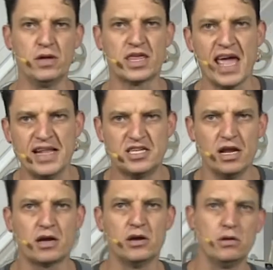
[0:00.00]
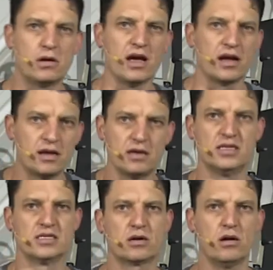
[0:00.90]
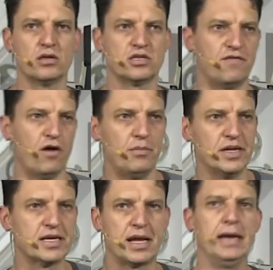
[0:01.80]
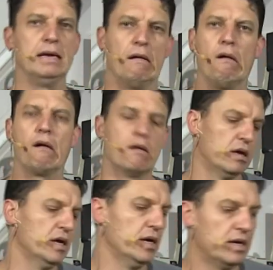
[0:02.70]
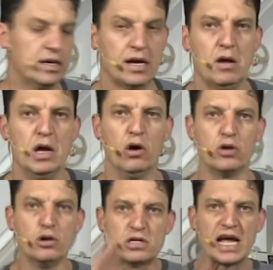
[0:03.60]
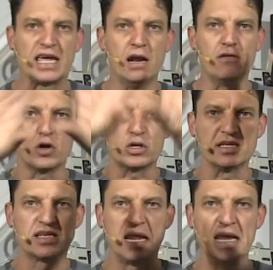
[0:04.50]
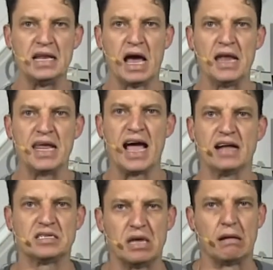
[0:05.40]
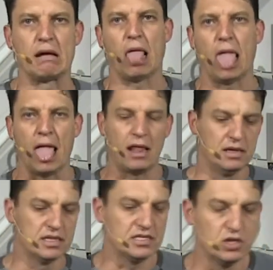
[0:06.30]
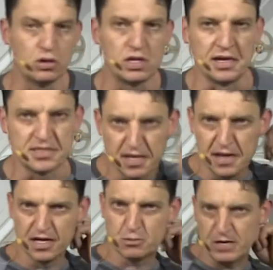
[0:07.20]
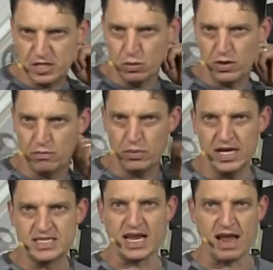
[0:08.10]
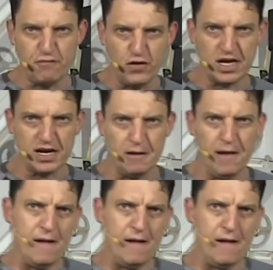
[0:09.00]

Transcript: with cans, yellow can look like Scotch vomit green. Ugh, you know, or it looks like yellow and got this green lining outside. Like, doesn't look nice. Especially with me in South Africa,